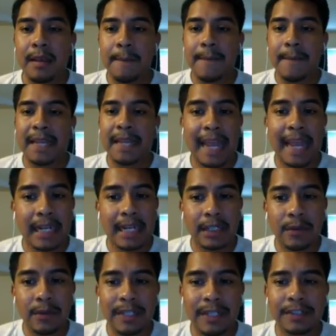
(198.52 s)

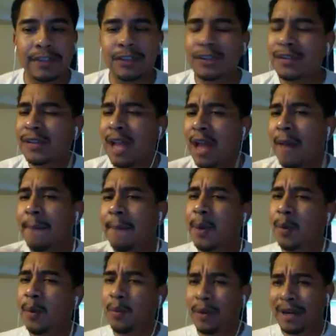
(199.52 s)
mechanical issues.
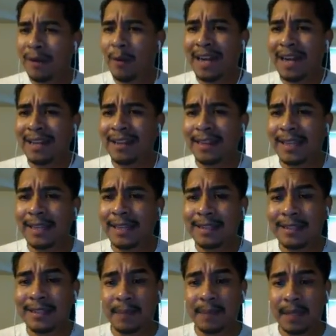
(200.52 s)
But why do you think
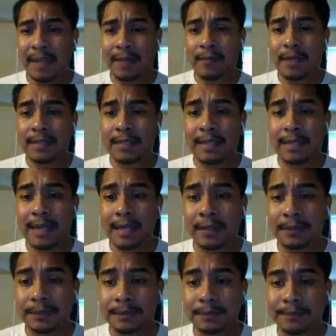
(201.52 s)
this plane went
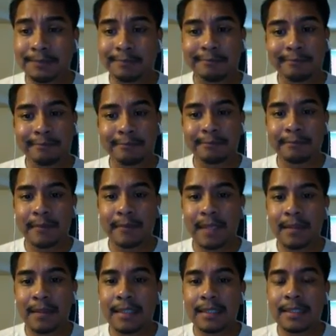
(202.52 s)
down?
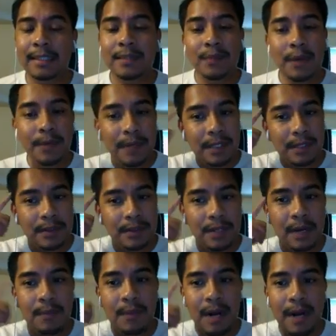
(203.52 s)
This is where we use our
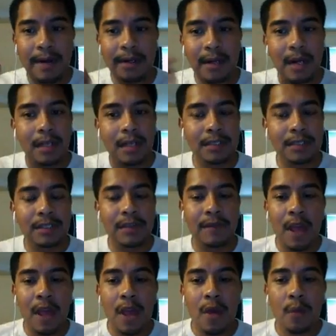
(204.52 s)
prior knowledge of
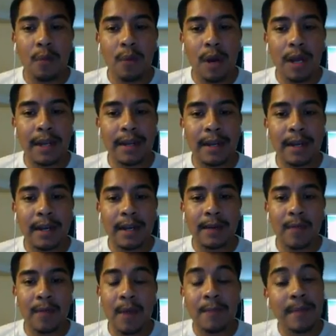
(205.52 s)
what
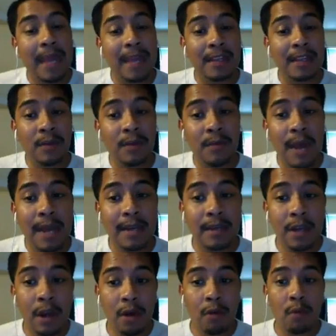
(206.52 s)
you might
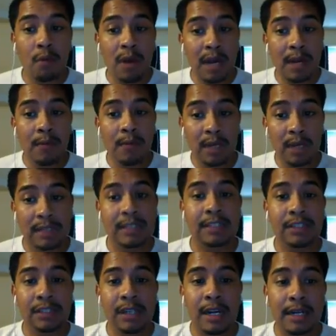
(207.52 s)
know what this
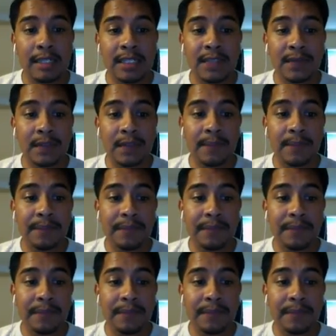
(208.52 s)
shot is from.